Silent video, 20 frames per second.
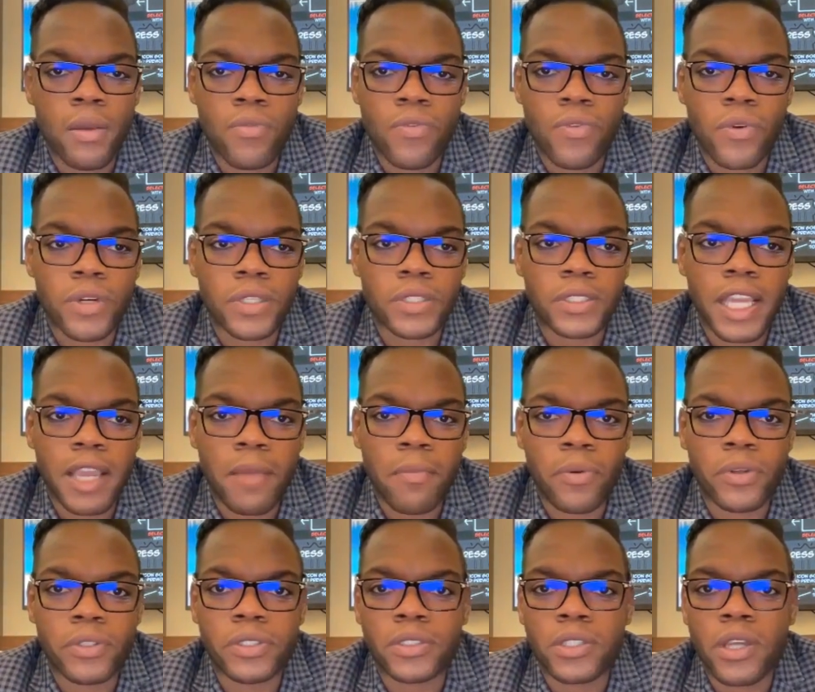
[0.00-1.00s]
for
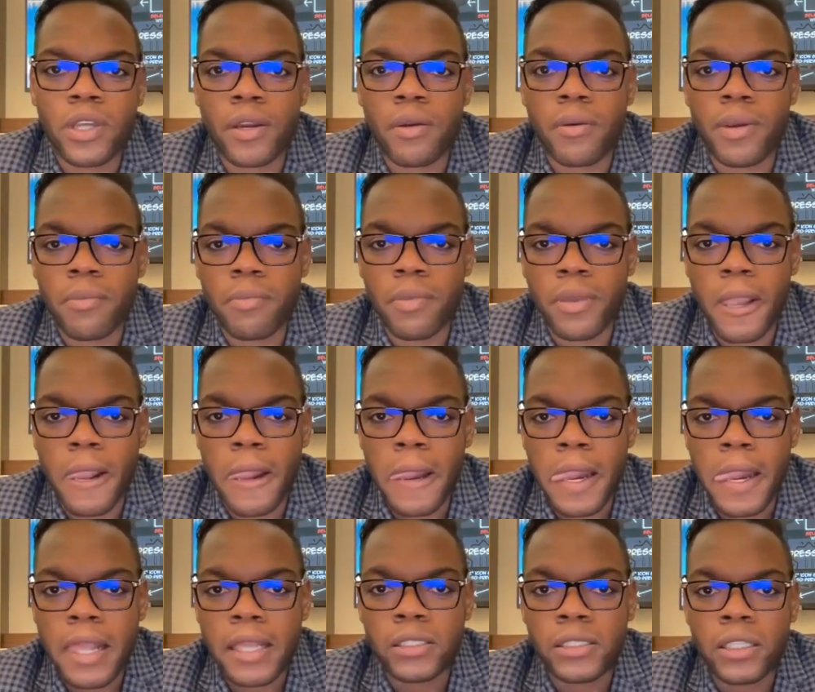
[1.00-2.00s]
example, in Saudi Arabia.
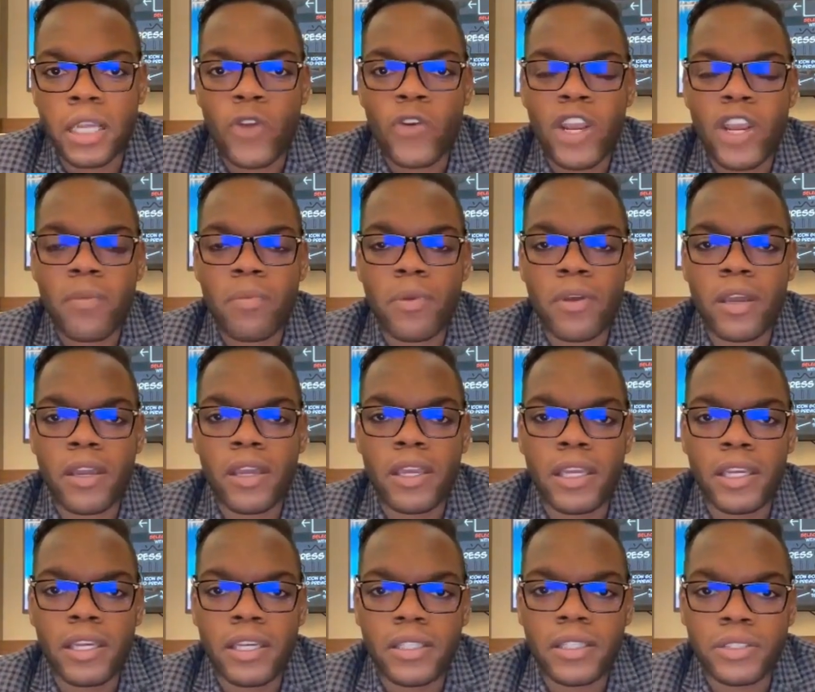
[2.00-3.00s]
Saudi Arabia
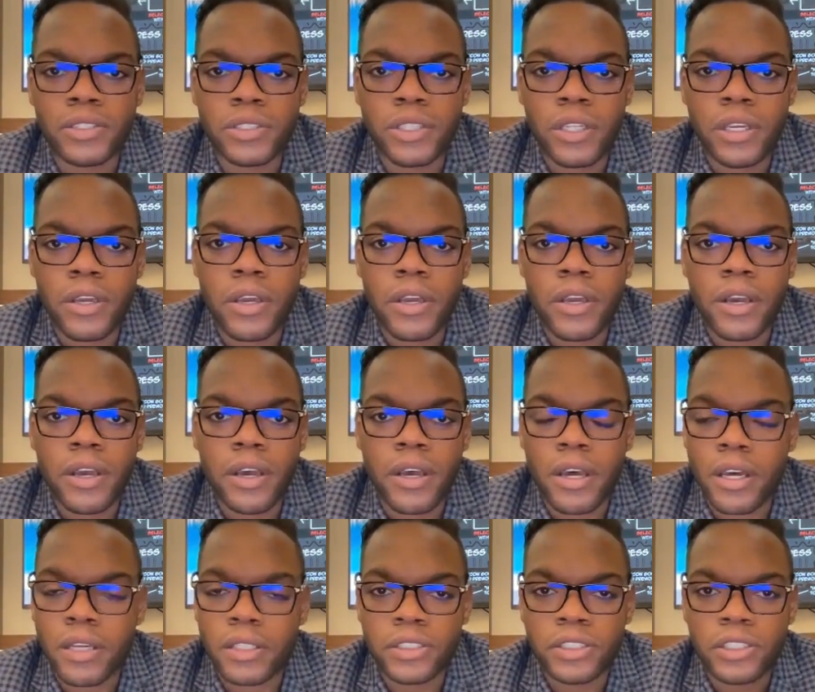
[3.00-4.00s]
is
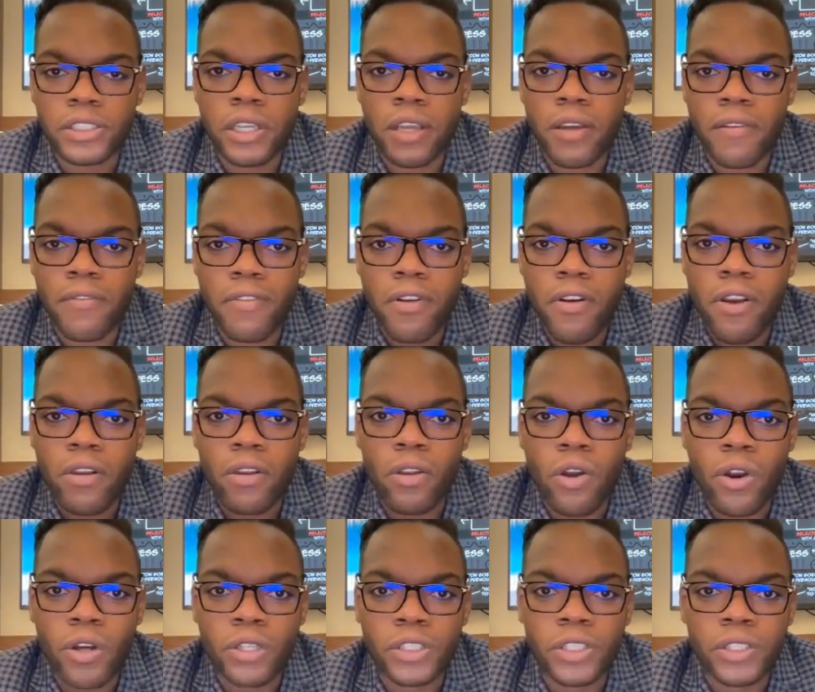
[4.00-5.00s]
a very
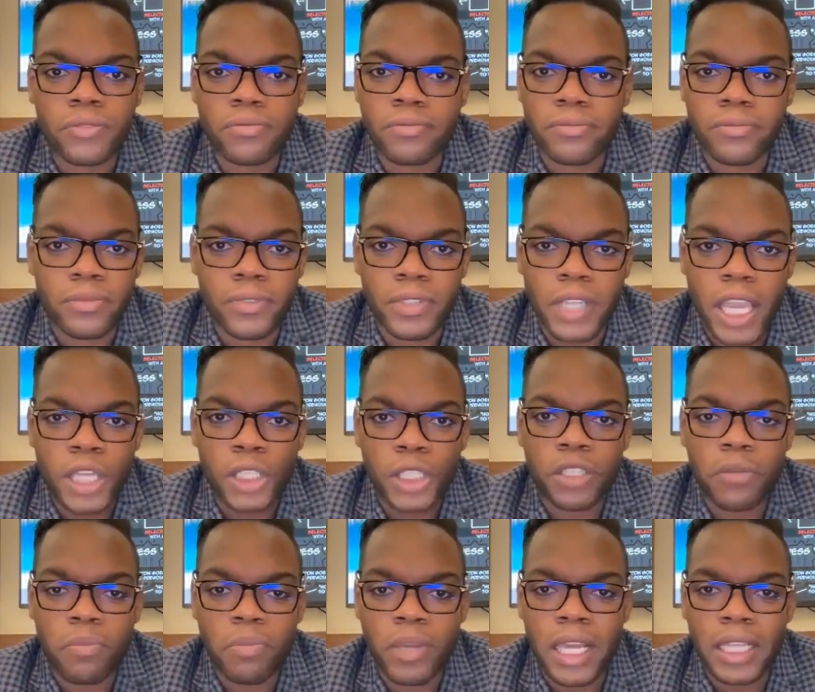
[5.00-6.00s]
large
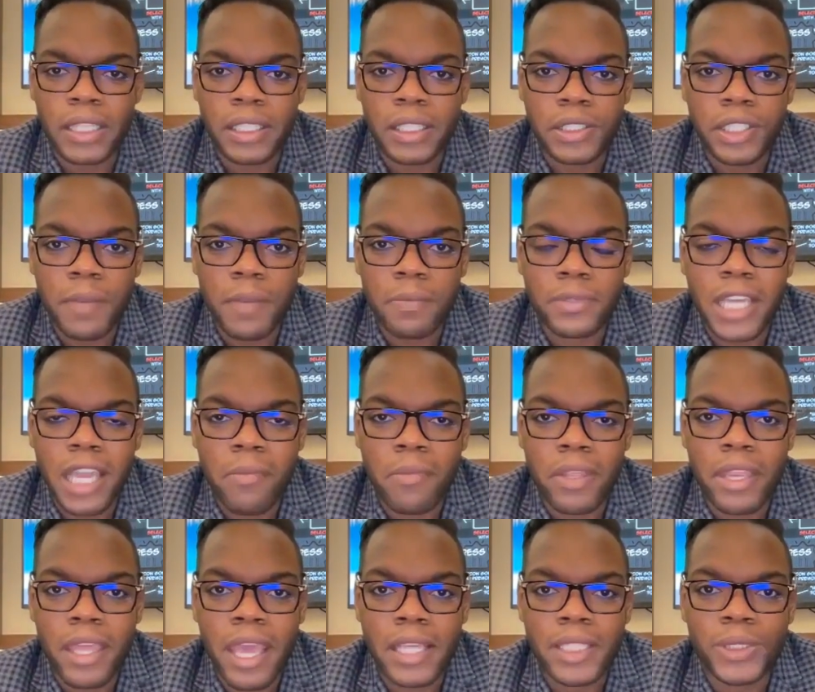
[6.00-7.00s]
nation, but at the same time,
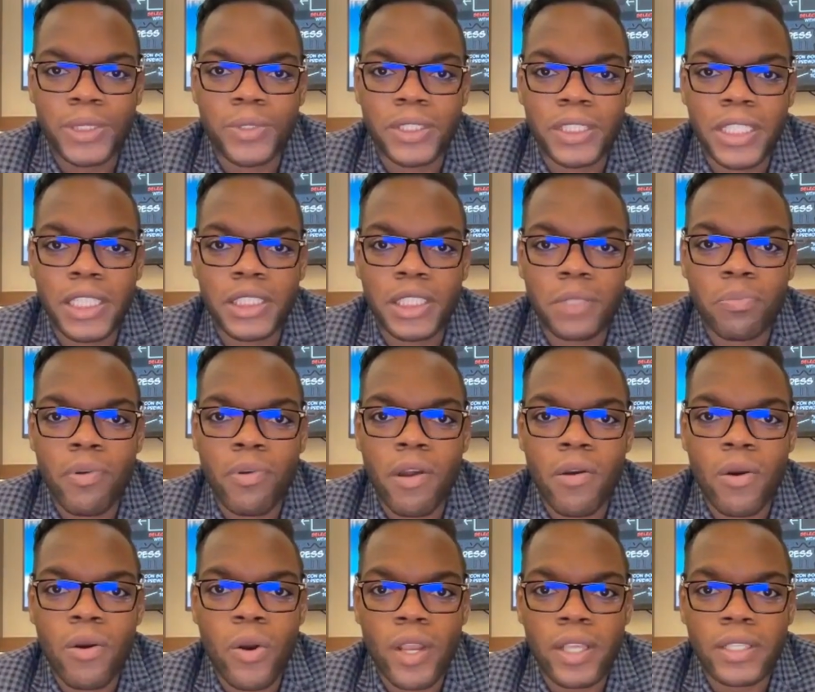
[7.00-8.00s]
it has strategic
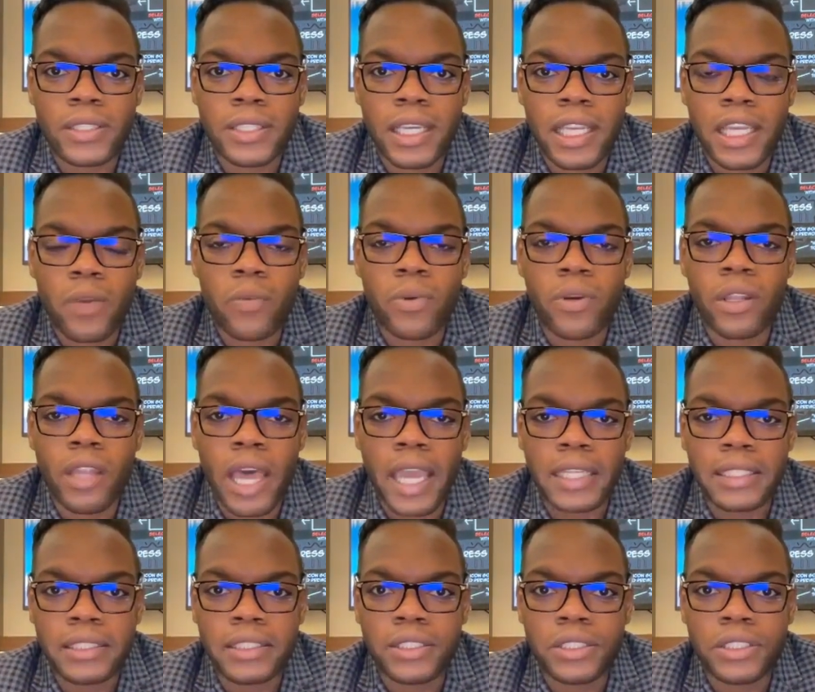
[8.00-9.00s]
priorities that it would
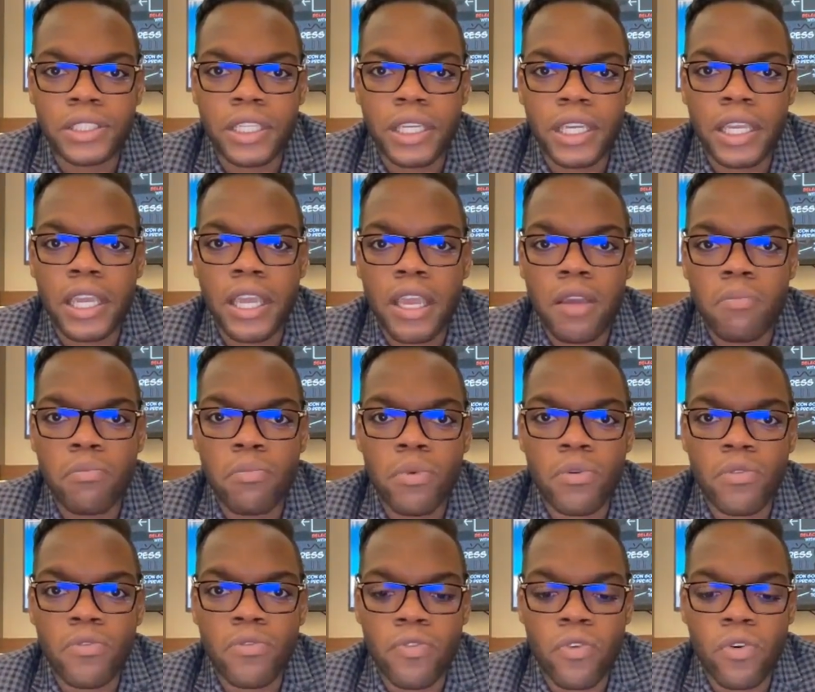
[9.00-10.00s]
like to see
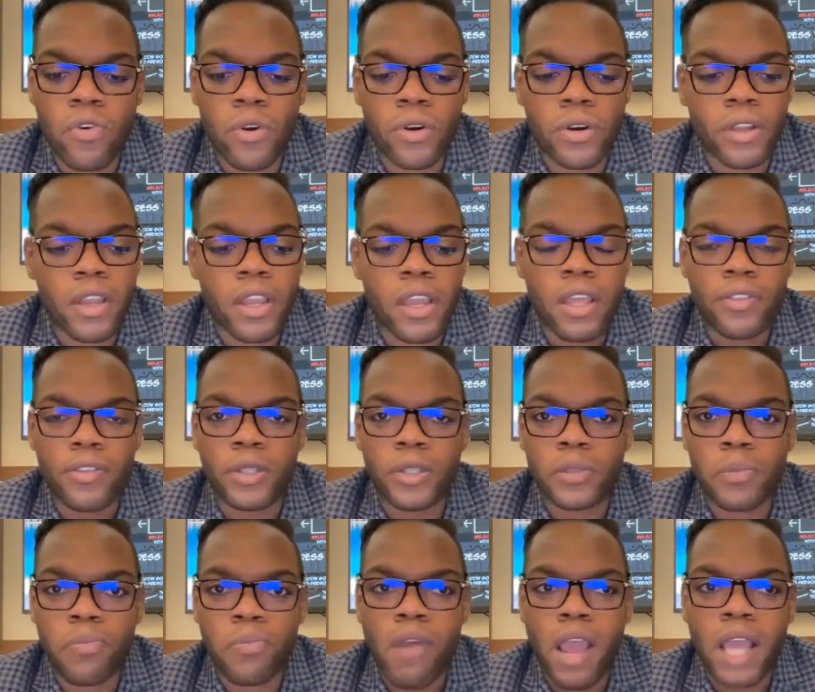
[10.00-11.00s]
move forward.
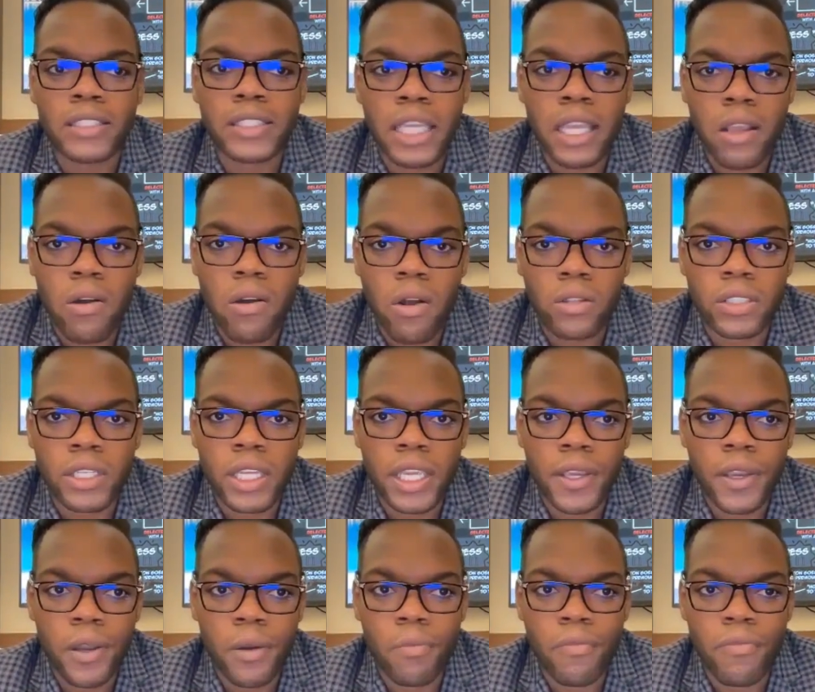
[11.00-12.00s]
There's a project called
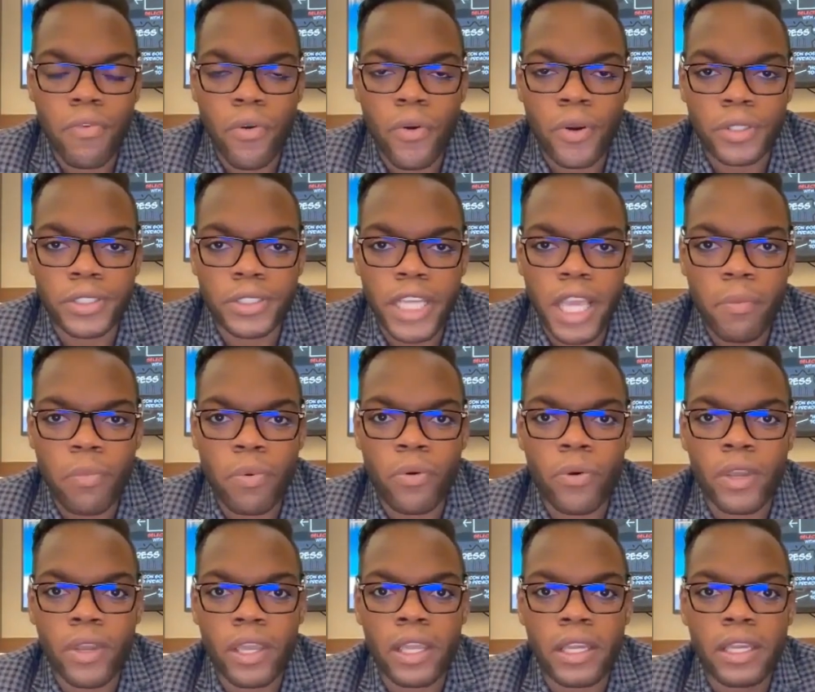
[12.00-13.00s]
NEOM, for
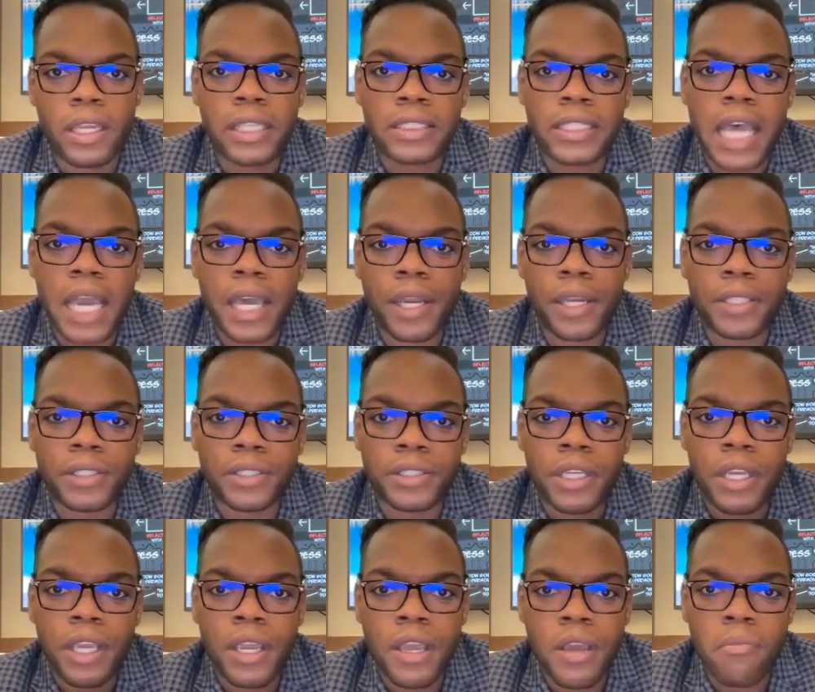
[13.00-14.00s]
example, and His Highness
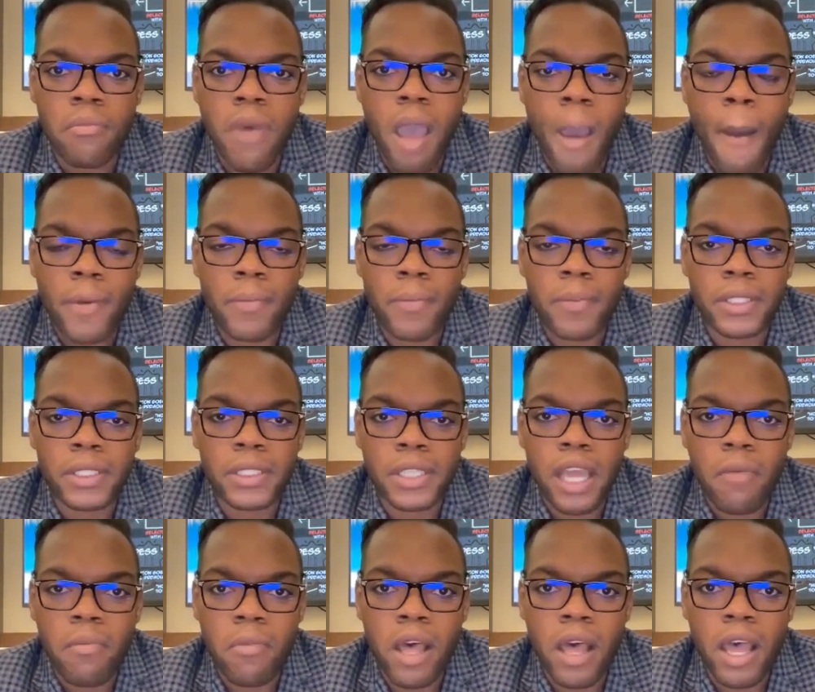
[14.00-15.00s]
Mohammed bin
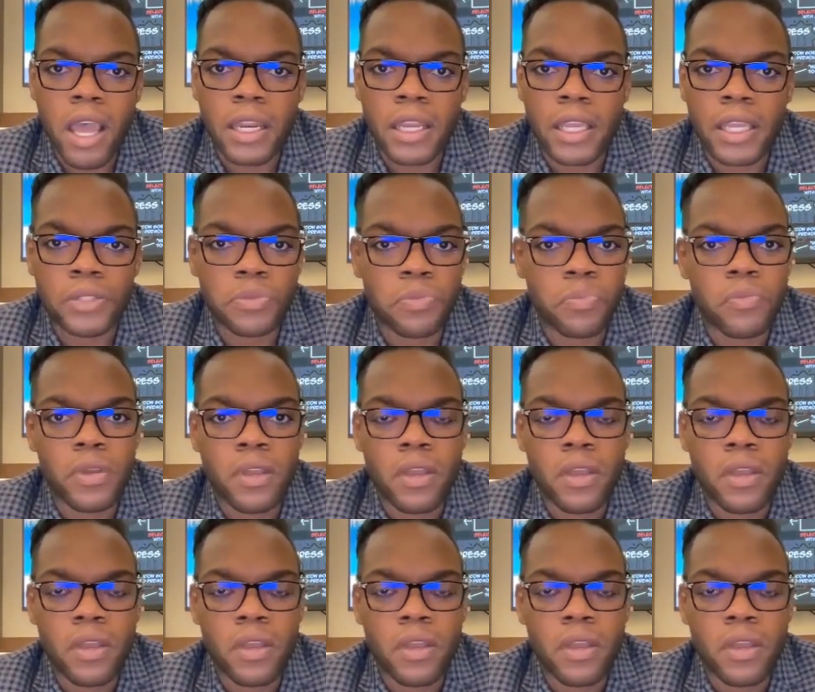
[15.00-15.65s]
Salman is